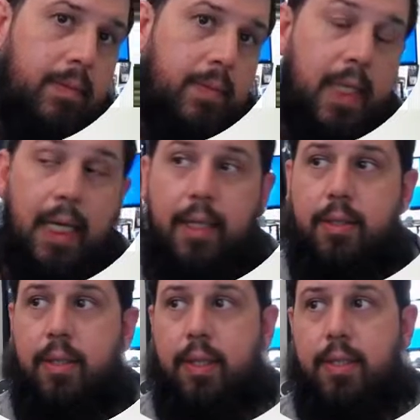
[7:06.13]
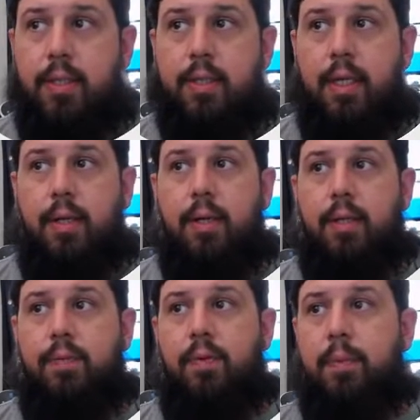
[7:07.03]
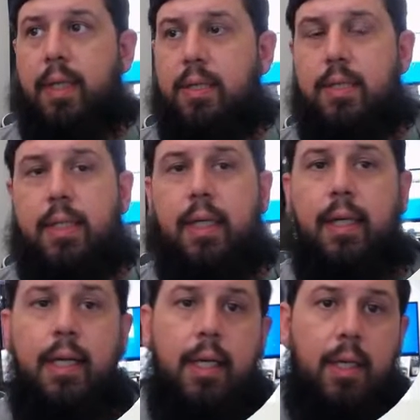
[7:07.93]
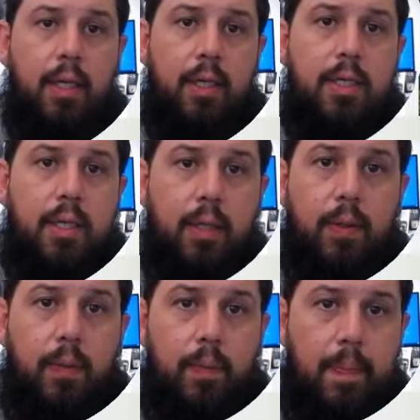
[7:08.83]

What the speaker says: Yeah, so this is kind of hard for me to see. So